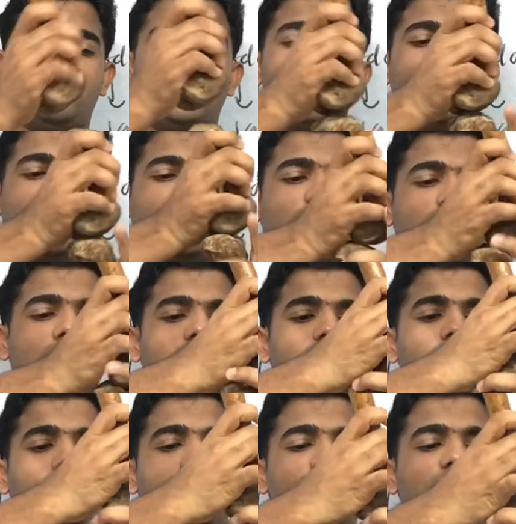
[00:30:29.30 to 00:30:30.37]
here the
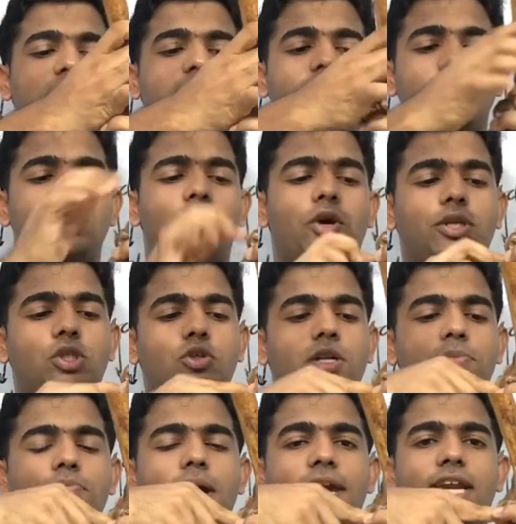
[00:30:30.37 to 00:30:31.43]
menisci is going to
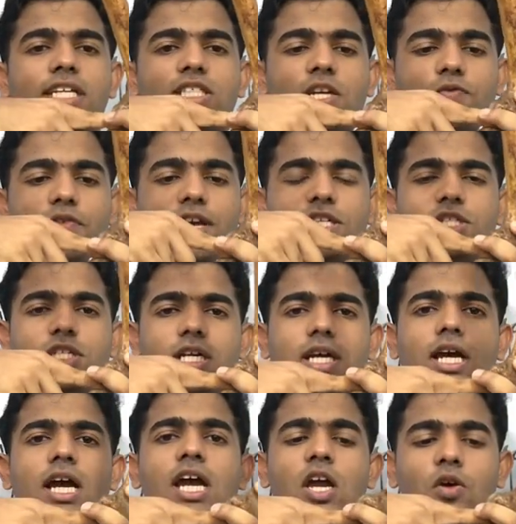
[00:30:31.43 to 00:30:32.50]
remain as a
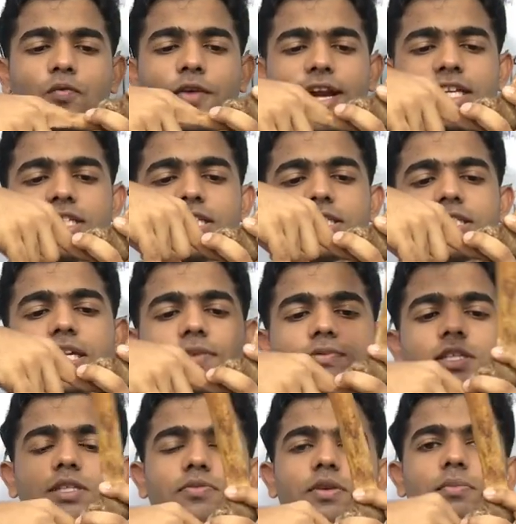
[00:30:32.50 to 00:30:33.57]
flexion wedge itself,
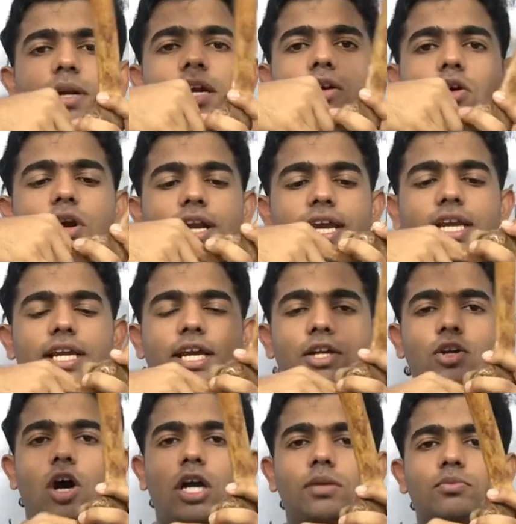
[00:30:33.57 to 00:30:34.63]
this femoral condyle
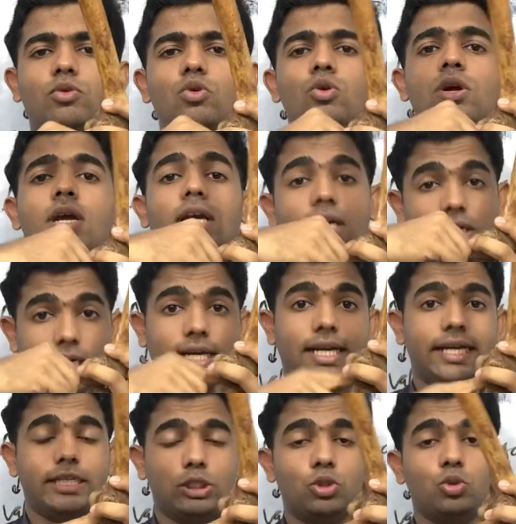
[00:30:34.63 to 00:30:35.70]
cannot move
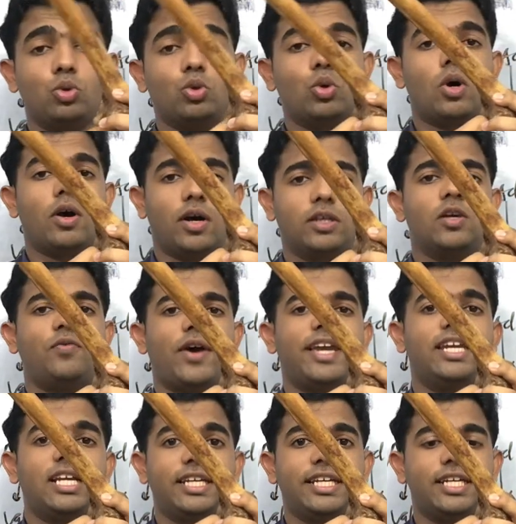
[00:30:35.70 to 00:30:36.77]
to the
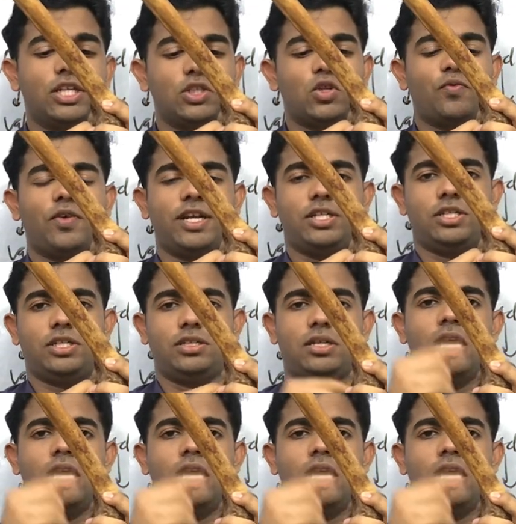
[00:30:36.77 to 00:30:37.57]
final degrees of flexion.